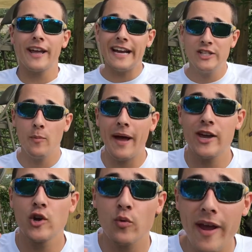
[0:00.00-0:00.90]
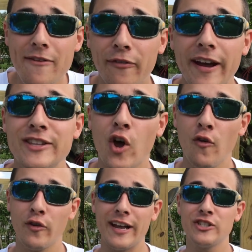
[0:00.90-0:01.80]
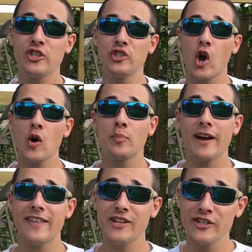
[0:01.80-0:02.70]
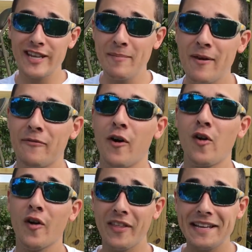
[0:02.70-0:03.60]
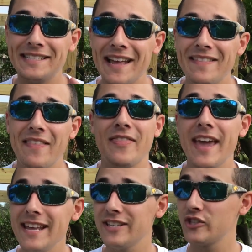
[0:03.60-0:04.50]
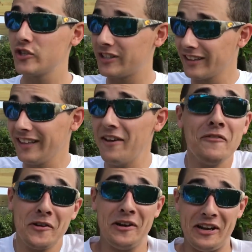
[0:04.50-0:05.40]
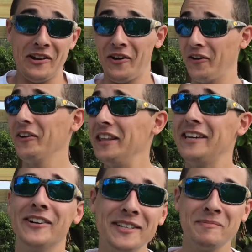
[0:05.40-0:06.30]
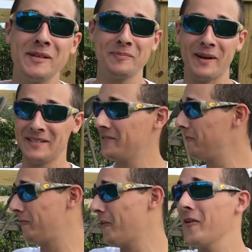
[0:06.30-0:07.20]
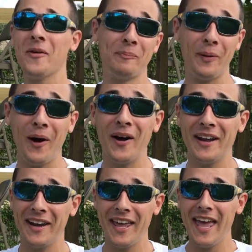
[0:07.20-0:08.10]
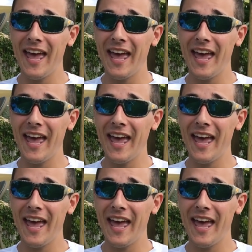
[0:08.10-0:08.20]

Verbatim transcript: right, guys, so my great friends over at Star Brite, they just gave me a phone call and they said that they delivered an early Christmas present for the pond.